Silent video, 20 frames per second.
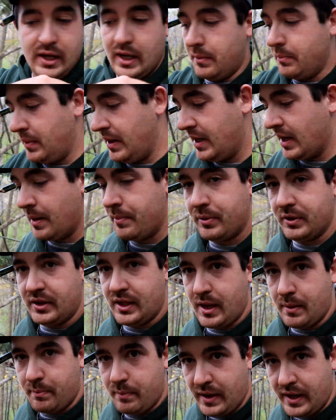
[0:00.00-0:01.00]
and meet up with
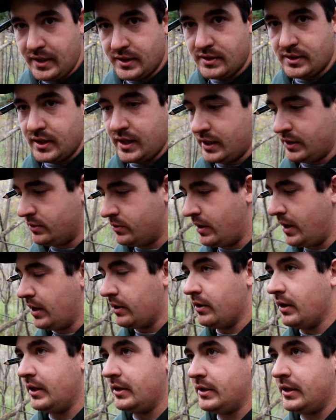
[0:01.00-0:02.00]
that base of that trail
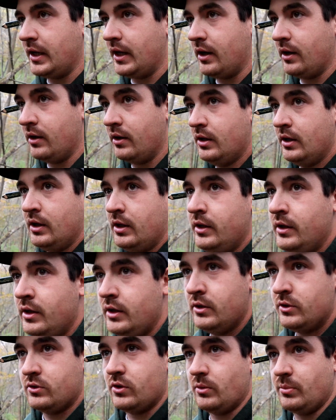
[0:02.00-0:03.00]
right there.
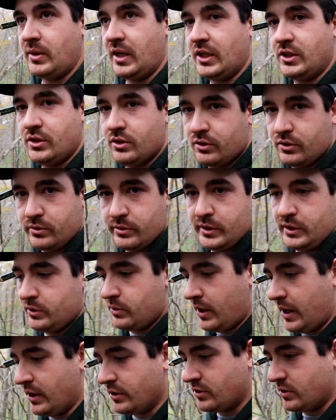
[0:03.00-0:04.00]
So I'm catching 3
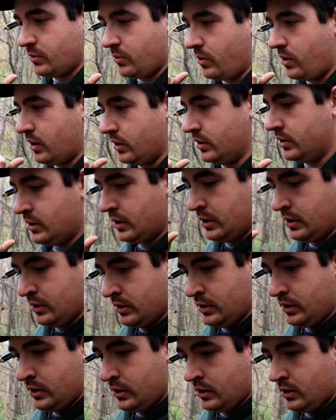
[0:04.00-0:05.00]
trails in one
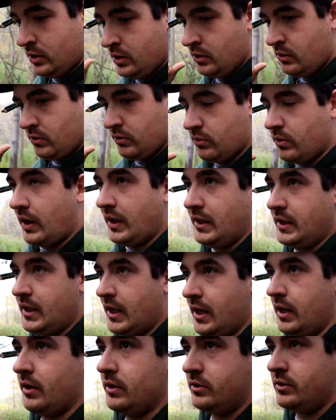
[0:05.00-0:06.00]
right
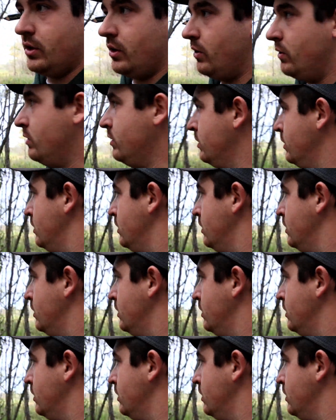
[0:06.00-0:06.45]
there. So